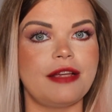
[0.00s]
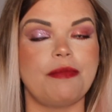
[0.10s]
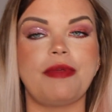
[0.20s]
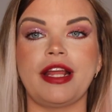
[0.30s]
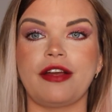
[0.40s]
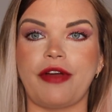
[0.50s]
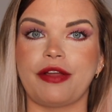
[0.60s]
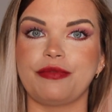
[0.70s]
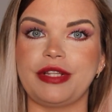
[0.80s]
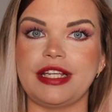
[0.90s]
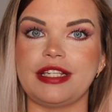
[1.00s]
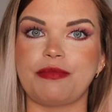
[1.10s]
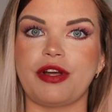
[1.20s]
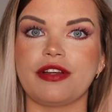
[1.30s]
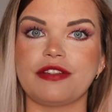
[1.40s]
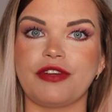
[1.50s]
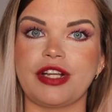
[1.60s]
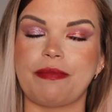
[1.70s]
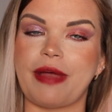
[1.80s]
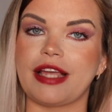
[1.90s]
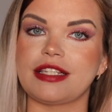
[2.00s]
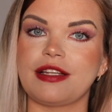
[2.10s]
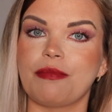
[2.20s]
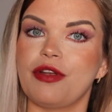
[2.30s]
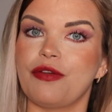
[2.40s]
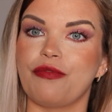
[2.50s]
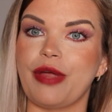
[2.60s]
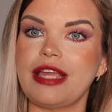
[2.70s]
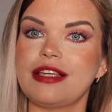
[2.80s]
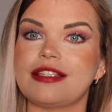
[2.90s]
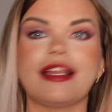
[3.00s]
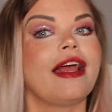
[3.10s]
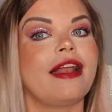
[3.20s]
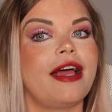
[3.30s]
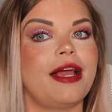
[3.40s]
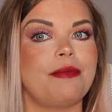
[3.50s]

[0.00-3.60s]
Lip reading: I've been playing around with these products for the past couple of weeks and I